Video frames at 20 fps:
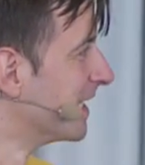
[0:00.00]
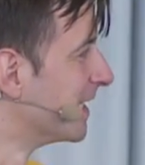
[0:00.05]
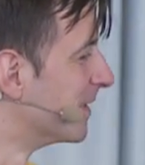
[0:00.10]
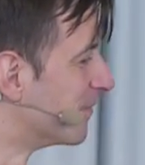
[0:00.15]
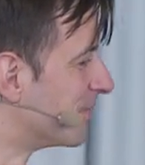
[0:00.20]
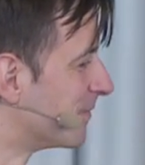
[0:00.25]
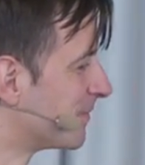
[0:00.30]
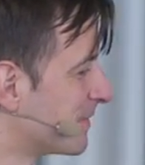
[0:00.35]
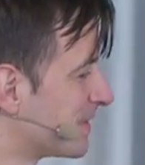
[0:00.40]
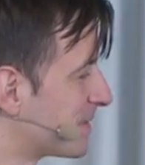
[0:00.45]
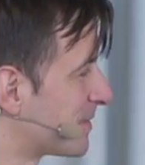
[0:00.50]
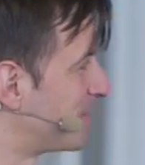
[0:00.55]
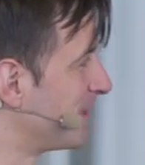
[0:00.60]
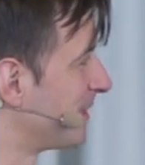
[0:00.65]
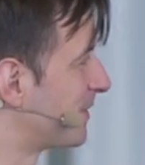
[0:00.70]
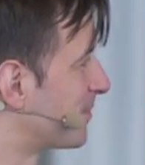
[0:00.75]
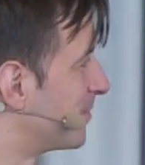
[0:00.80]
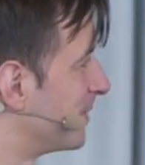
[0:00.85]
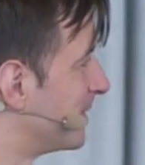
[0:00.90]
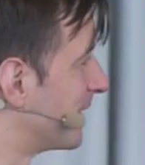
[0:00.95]
um,
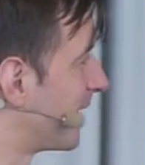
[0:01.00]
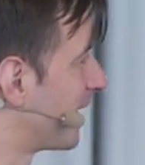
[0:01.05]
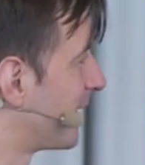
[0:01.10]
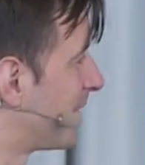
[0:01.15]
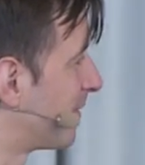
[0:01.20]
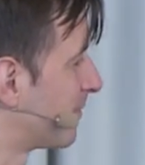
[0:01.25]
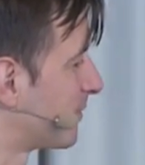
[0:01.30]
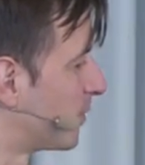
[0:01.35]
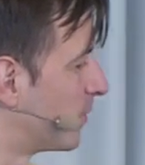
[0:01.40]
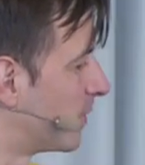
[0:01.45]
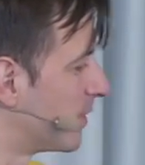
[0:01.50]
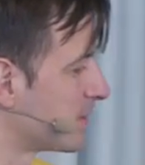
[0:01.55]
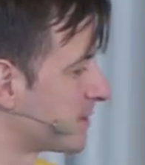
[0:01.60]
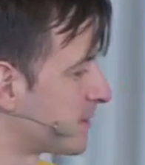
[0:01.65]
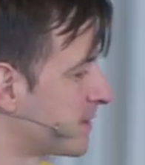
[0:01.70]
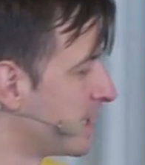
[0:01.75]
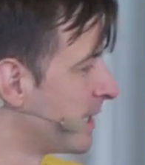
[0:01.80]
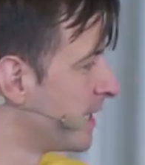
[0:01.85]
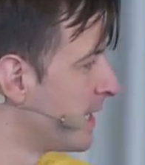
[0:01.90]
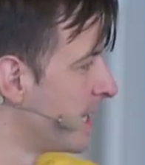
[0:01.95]
speak to me
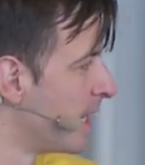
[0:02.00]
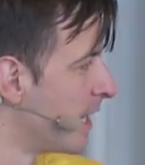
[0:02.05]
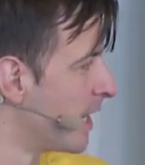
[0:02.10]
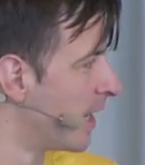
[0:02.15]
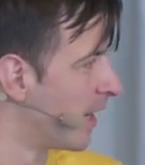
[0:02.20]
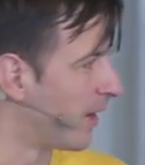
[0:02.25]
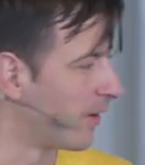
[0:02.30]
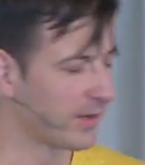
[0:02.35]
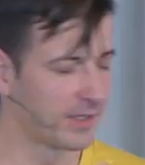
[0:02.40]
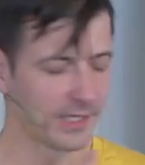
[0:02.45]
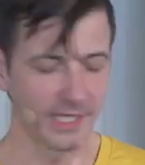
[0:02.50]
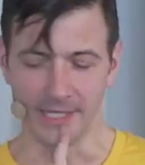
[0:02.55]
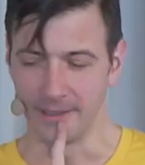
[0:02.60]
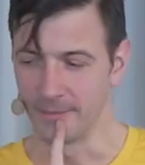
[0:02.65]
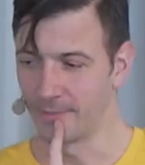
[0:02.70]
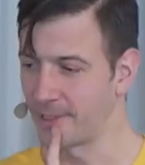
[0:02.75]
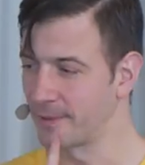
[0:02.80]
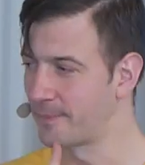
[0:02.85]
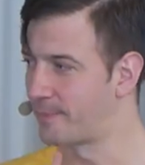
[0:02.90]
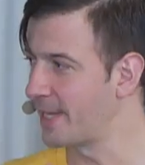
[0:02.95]
afterwards. Okay,
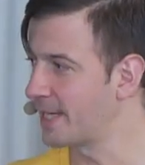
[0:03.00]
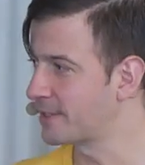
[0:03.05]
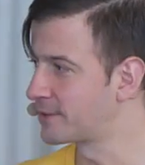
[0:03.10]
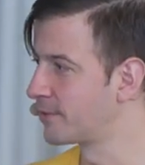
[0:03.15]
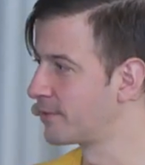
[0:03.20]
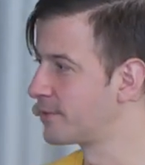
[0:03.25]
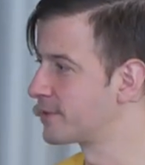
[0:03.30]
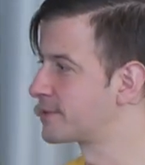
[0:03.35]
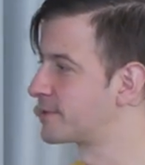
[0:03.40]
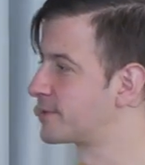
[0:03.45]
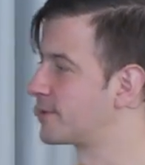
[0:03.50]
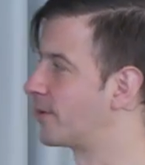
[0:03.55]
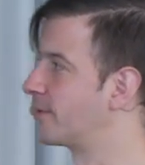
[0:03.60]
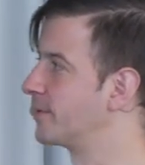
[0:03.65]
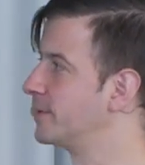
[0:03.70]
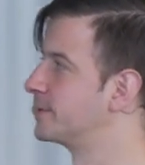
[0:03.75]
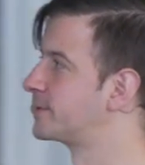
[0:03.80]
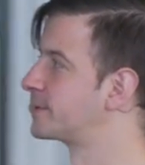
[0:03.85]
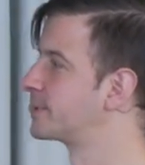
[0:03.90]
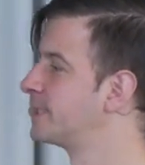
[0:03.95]
but back to the
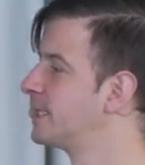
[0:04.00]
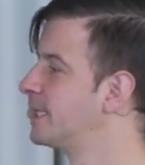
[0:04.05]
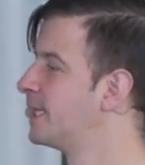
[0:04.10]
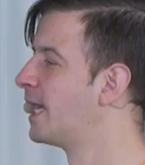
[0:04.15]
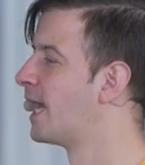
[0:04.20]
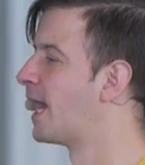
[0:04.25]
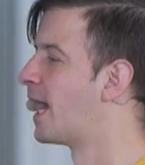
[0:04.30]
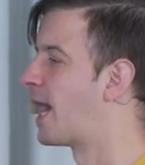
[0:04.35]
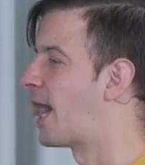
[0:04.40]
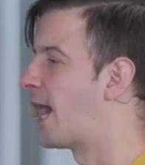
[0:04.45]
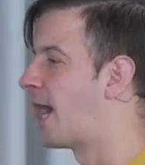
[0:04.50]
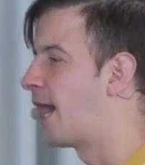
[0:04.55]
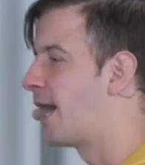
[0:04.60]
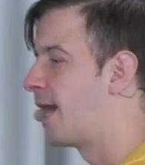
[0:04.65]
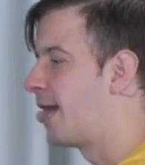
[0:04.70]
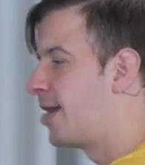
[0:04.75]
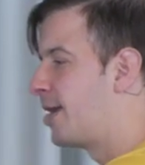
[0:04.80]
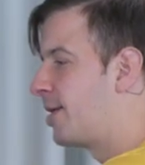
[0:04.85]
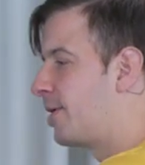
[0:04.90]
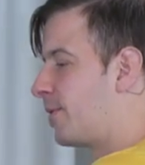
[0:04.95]
stories.
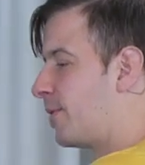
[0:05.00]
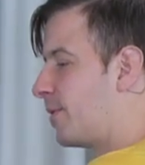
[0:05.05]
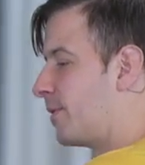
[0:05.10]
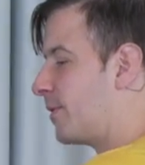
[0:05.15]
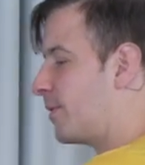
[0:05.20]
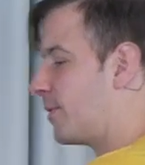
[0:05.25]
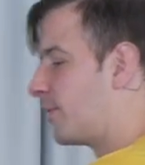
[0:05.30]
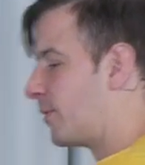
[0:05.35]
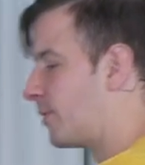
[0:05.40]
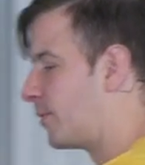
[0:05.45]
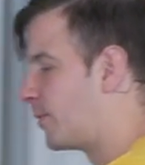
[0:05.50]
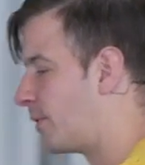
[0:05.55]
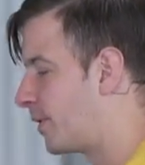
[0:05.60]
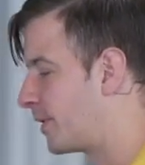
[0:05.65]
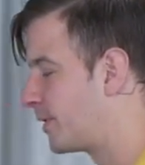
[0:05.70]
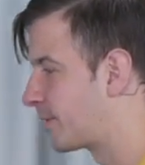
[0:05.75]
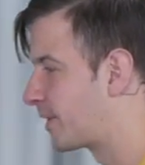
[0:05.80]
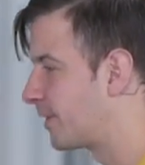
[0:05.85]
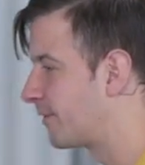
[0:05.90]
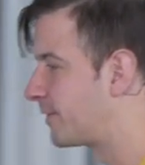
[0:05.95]
I
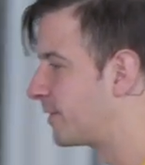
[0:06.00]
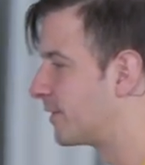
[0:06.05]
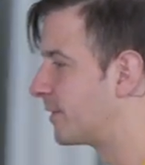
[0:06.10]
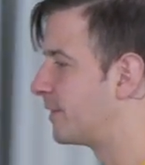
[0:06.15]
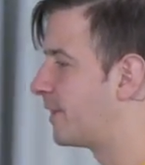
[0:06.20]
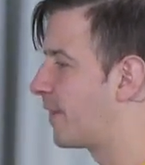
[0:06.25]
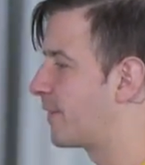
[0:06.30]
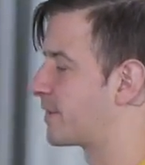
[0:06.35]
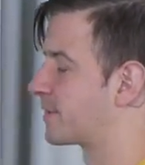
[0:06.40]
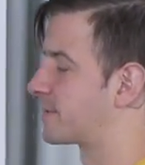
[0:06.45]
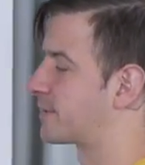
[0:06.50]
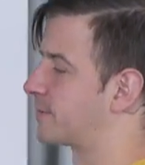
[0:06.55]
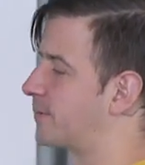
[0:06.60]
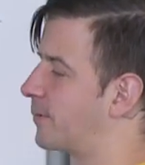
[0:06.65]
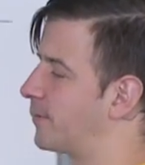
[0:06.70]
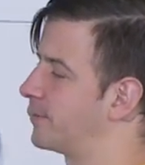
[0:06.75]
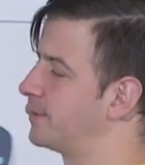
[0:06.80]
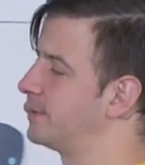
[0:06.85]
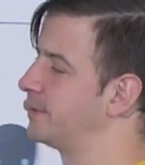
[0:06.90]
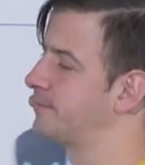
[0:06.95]
want to give you another
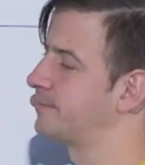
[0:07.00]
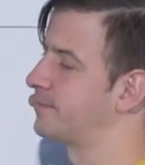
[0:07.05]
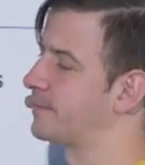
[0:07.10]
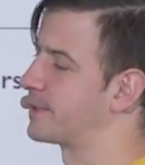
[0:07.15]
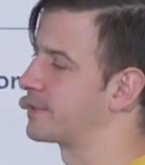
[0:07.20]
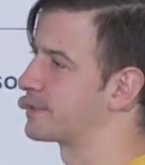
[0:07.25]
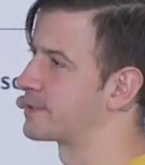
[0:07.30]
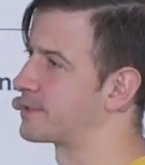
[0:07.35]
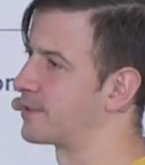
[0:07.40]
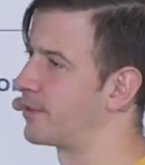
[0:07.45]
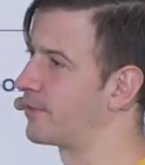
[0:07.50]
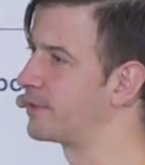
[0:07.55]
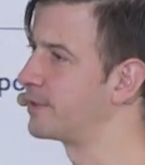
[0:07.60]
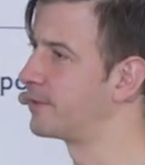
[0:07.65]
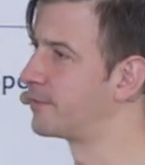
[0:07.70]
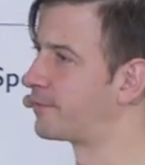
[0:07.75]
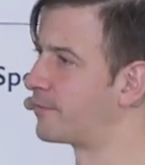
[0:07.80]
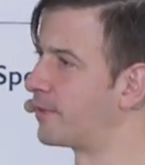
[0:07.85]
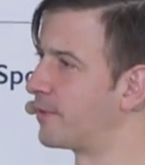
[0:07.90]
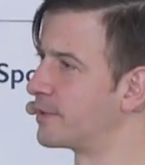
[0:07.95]
story, a
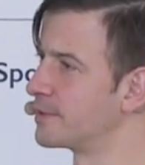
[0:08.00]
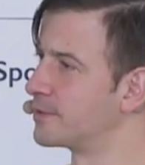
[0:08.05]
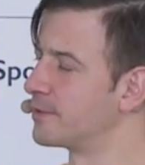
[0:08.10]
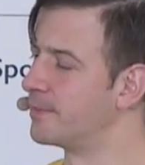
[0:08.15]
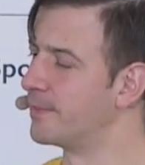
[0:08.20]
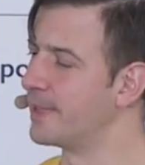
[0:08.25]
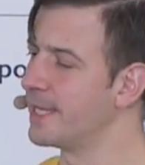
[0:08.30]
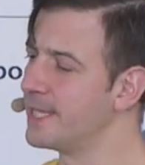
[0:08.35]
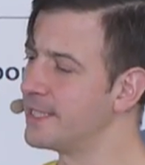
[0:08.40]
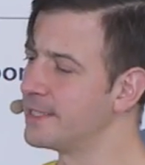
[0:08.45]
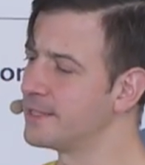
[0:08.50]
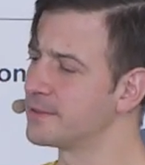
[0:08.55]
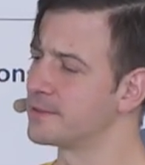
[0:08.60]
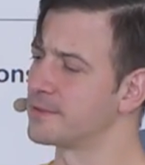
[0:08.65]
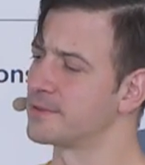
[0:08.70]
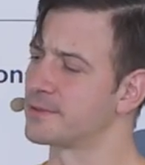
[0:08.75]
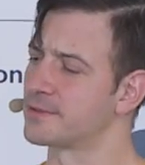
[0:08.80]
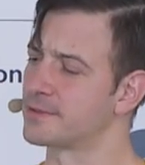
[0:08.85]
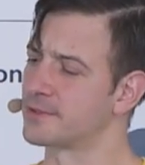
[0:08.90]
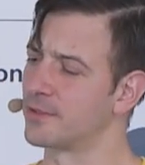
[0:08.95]
story from a domain,
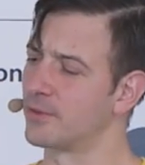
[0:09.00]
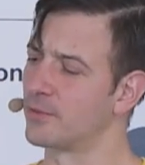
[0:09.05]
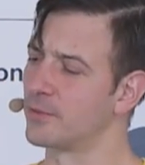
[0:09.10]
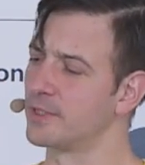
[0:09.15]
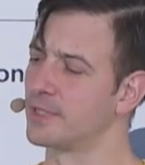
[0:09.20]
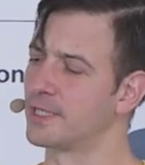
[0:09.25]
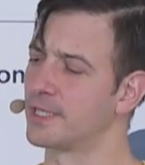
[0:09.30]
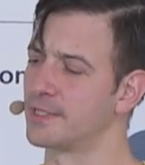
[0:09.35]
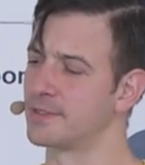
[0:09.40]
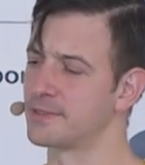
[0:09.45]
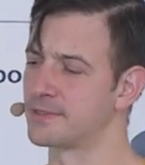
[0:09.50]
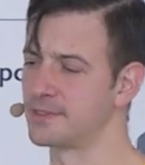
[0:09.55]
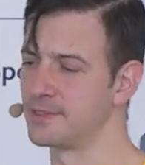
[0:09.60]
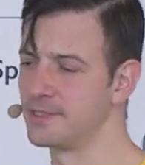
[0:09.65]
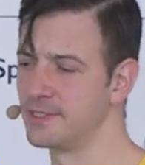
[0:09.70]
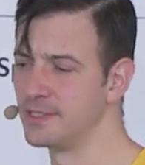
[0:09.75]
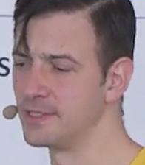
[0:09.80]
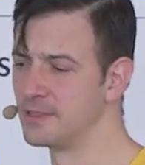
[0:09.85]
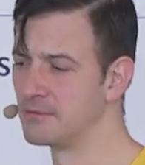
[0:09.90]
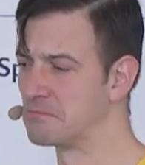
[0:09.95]
so we can
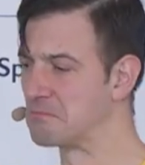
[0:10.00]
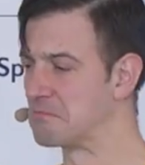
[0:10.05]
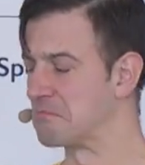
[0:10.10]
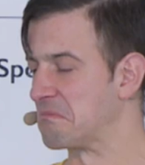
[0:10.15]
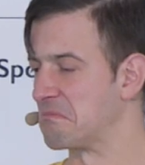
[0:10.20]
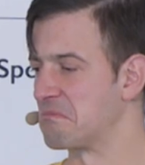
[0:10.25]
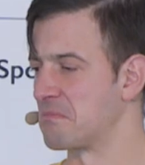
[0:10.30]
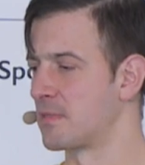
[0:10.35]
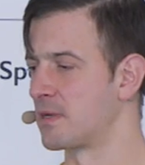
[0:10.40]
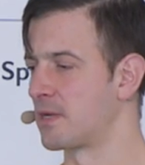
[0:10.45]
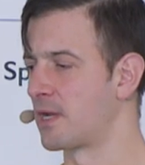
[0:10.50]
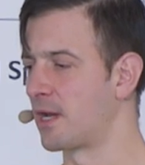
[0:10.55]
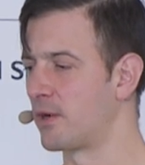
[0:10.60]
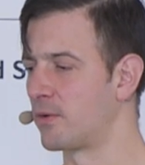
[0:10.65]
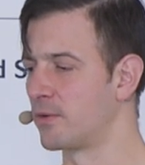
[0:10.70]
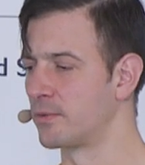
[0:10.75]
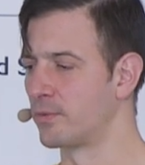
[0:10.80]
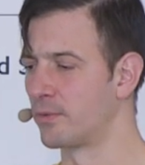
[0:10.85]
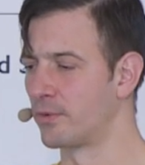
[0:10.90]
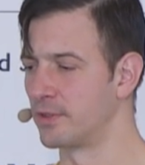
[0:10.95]
see
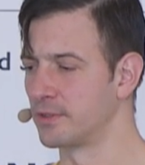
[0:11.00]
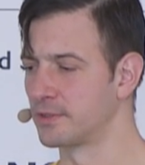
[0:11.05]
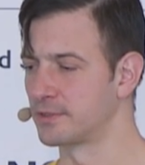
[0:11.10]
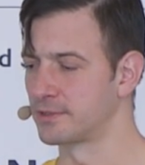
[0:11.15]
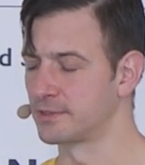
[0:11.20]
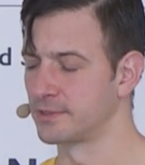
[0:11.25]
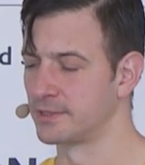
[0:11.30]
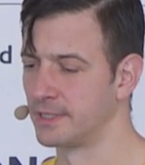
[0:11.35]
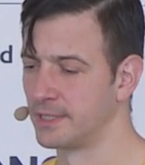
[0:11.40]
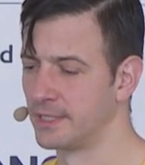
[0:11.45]
how it works